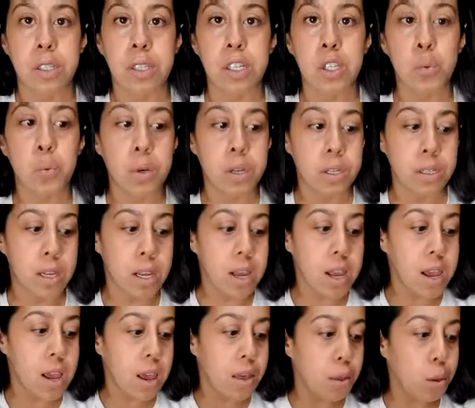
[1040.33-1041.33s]
This was
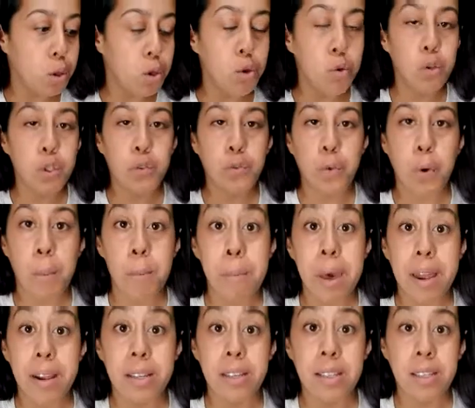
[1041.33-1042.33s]
used for
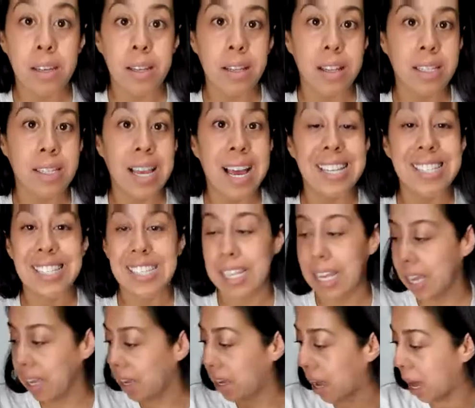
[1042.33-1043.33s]
medicine. This has
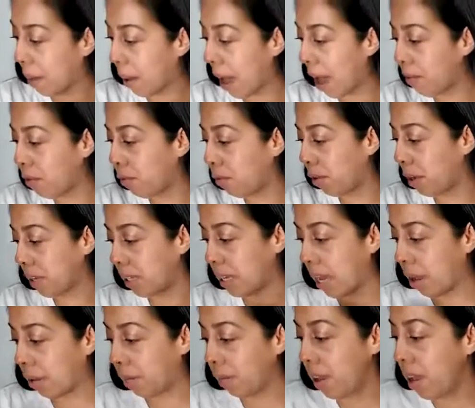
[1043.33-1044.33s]
zinc. I have it written
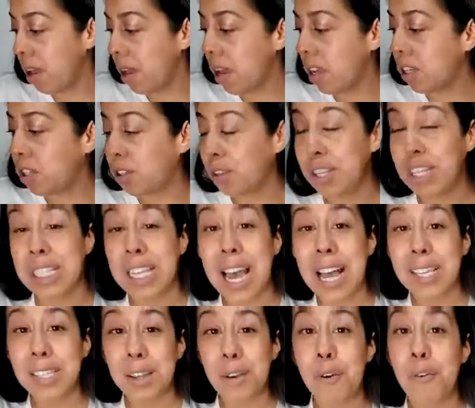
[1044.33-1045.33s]
down. So this
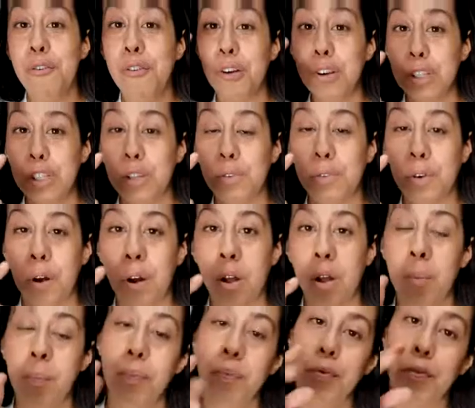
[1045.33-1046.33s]
has, first of
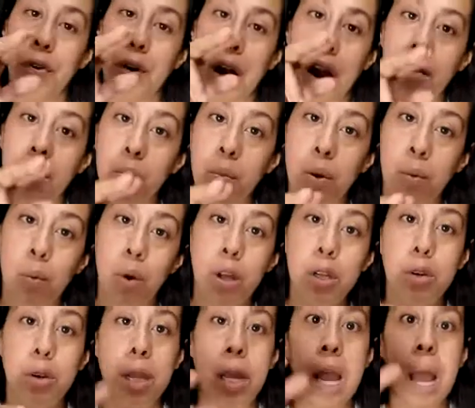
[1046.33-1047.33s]
all, for everyone
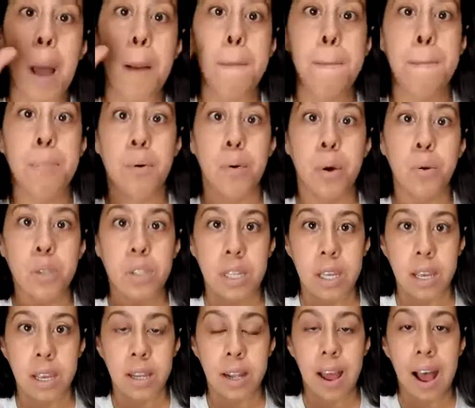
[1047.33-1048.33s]
wondering,
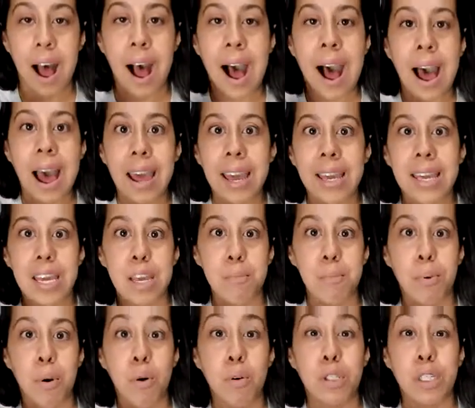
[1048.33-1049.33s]
protein, high in
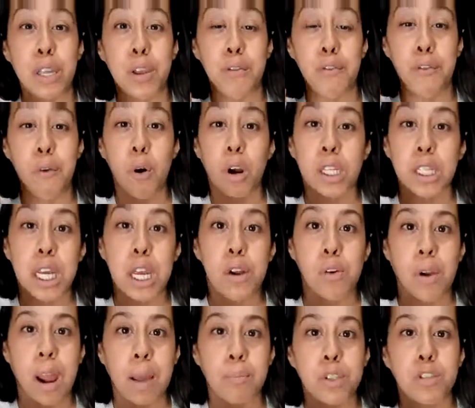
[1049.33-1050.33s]
protein, 14
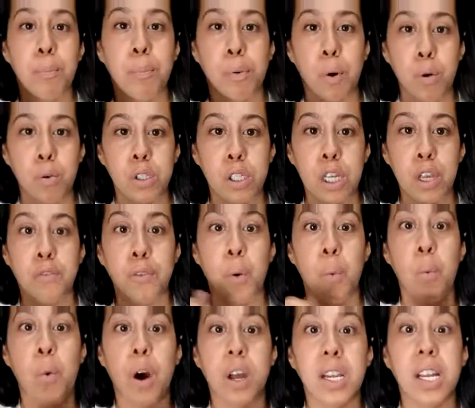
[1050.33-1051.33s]
grams of protein for
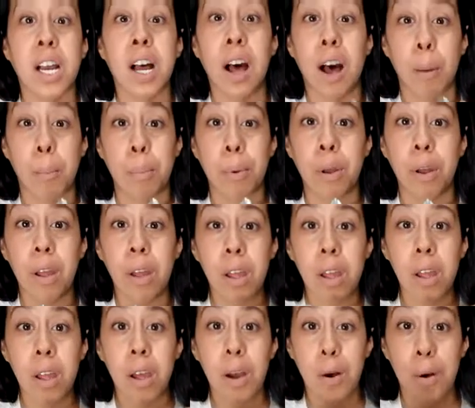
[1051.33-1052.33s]
1 cup.
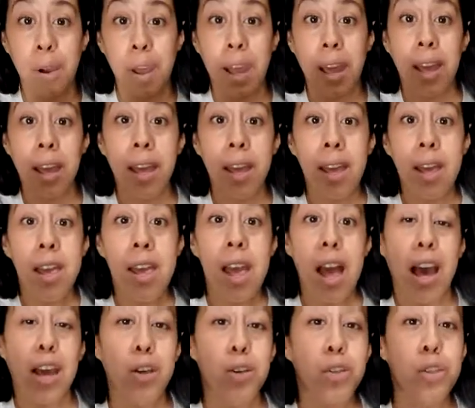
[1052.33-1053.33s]
Okay,
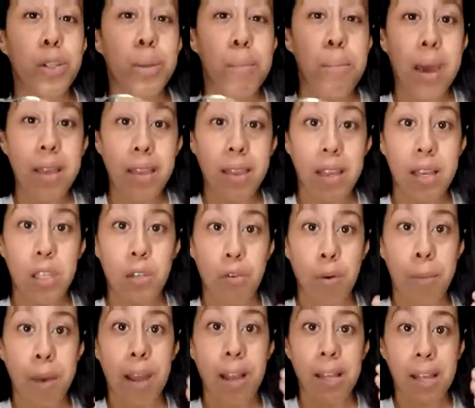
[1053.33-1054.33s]
I used to make these
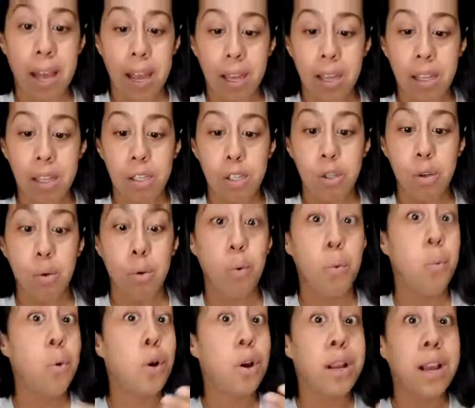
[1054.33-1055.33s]
for my clients
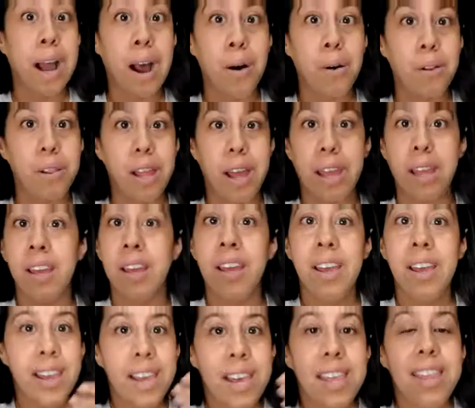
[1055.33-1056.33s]
who work out. Like,
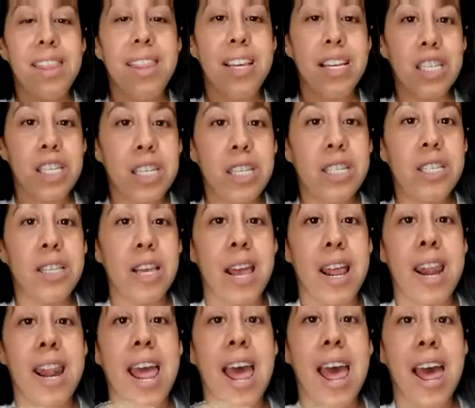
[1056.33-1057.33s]
this is
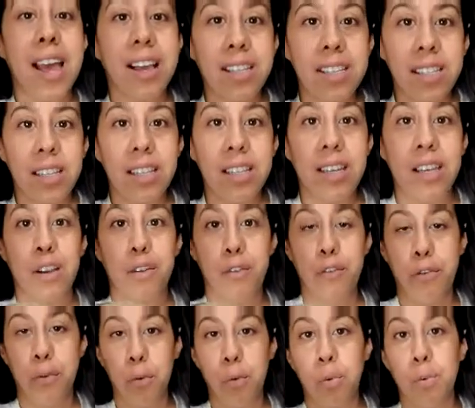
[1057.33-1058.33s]
an excellent
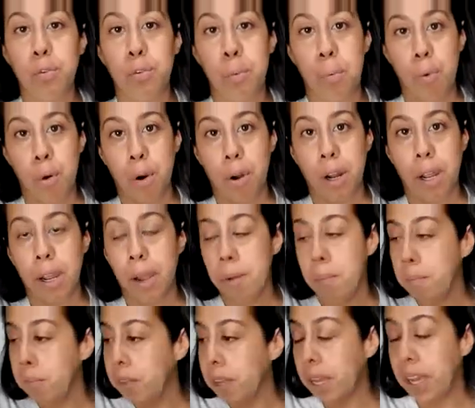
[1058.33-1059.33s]
food for morning.
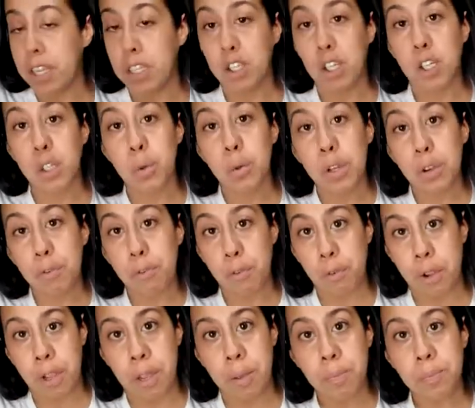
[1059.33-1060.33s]
It's gluten
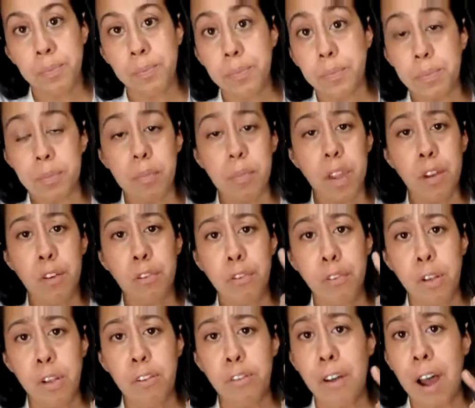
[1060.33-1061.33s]
free,
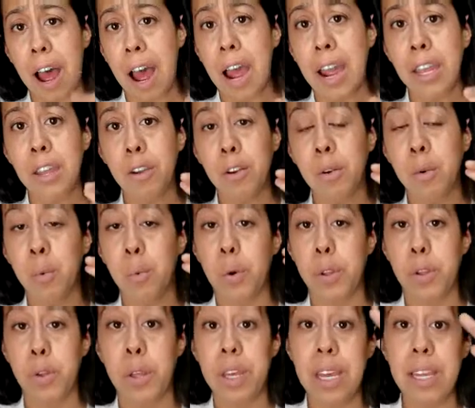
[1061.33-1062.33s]
full of iron
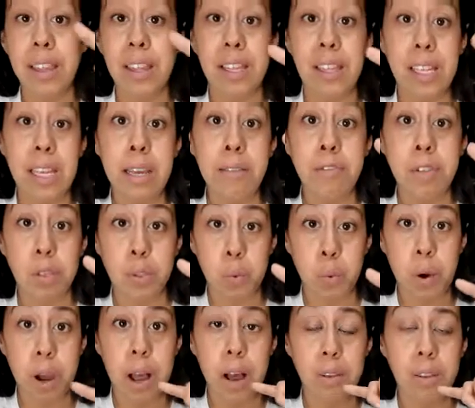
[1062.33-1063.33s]
when you eat the leaves as
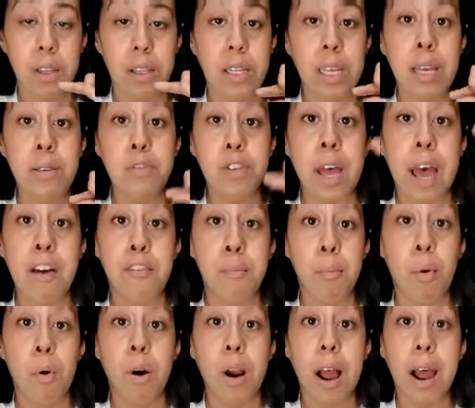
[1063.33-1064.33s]
well. The leaves have
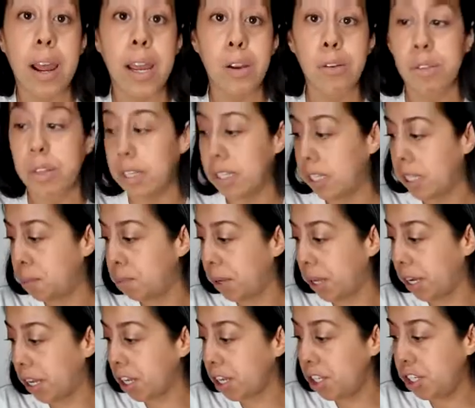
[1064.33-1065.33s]
more iron than
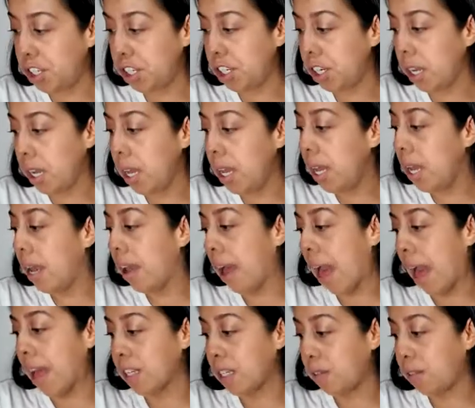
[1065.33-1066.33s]
spinach,
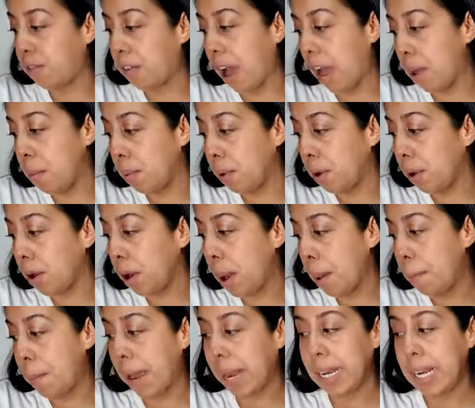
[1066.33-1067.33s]
has fiber,
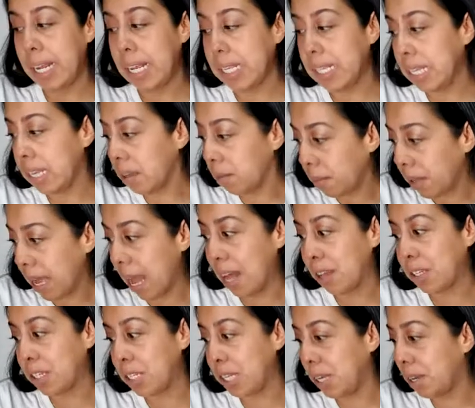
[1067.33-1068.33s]
magnesium,
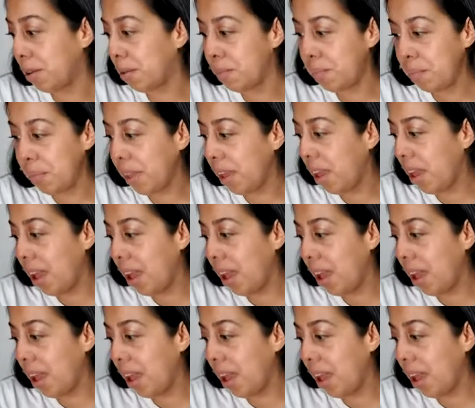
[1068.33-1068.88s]
calcium.